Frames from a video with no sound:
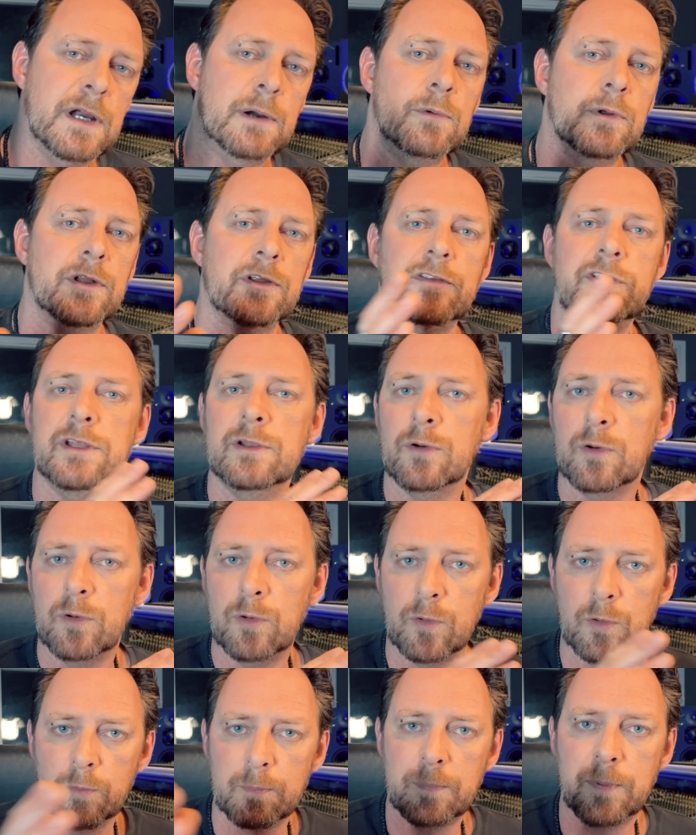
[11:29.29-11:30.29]
I wanna see the
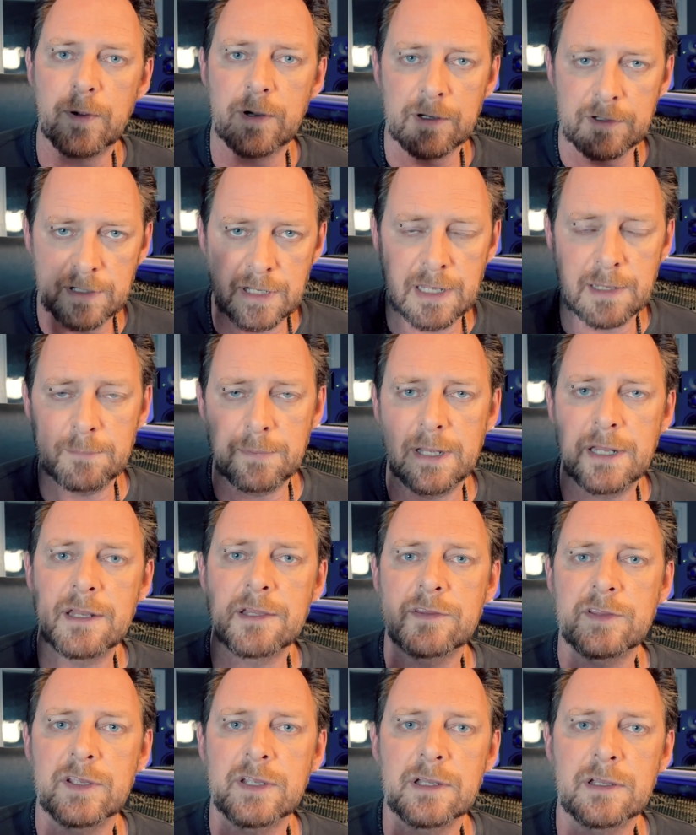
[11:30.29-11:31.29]
whole part I'm
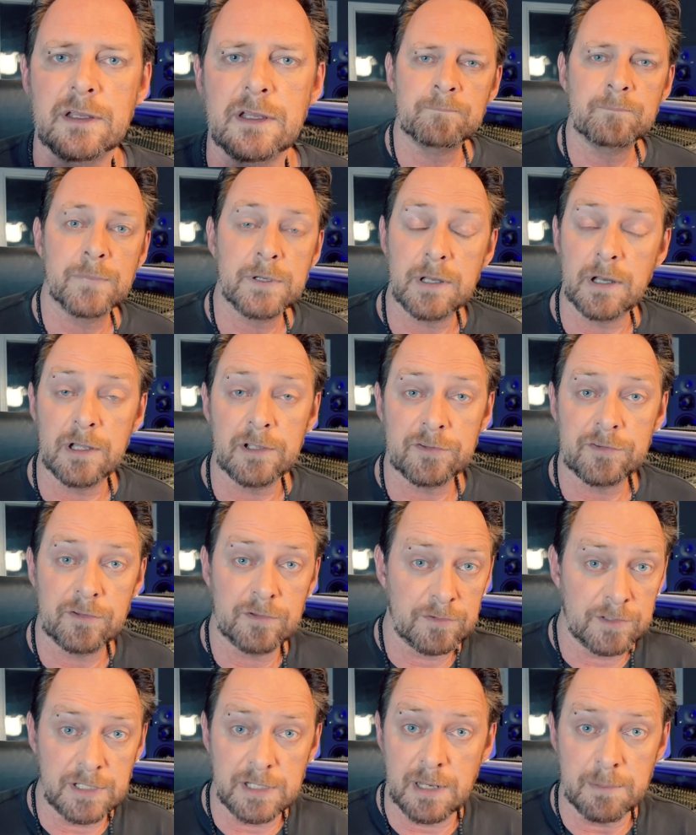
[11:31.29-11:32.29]
editing, because
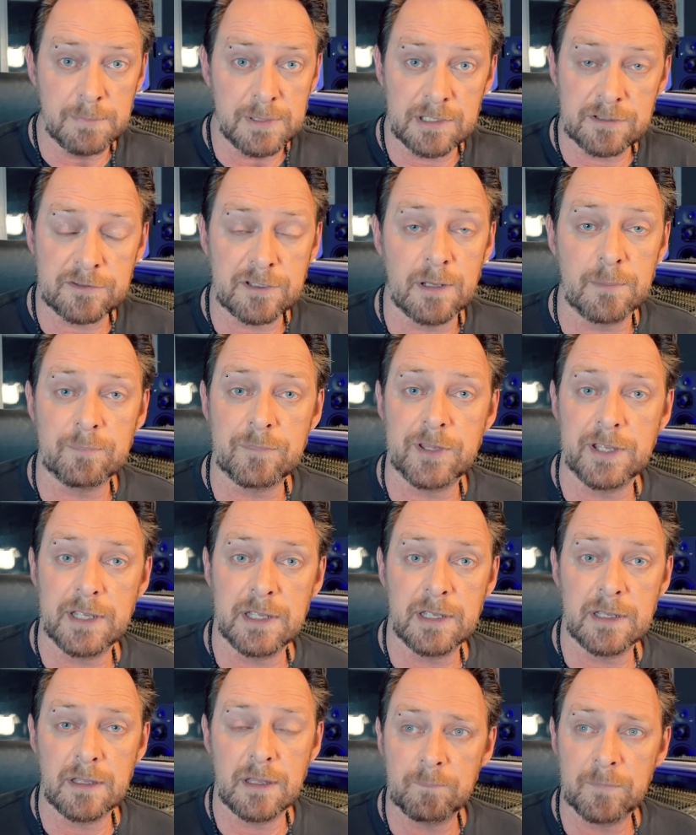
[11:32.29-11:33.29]
did I miss
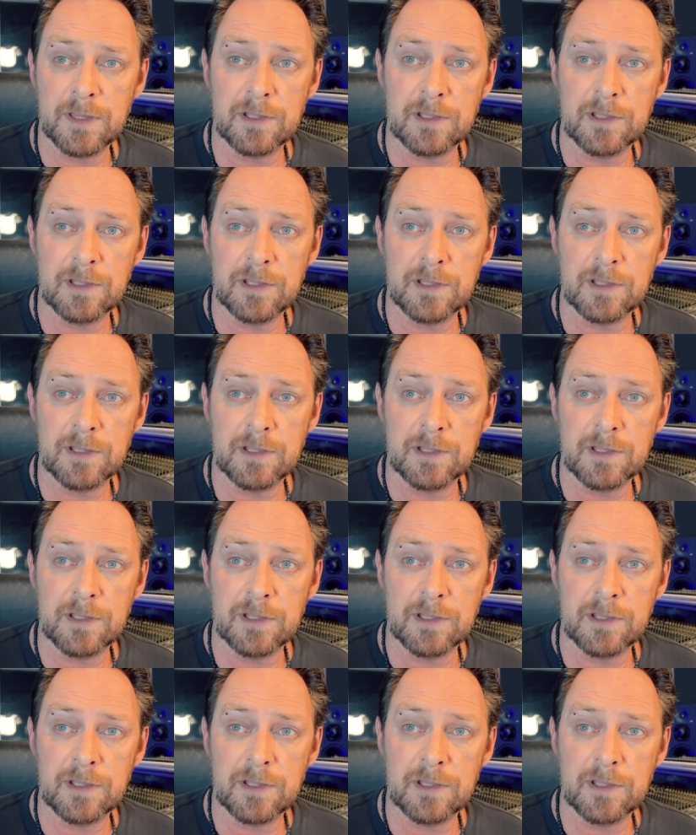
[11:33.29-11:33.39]
something?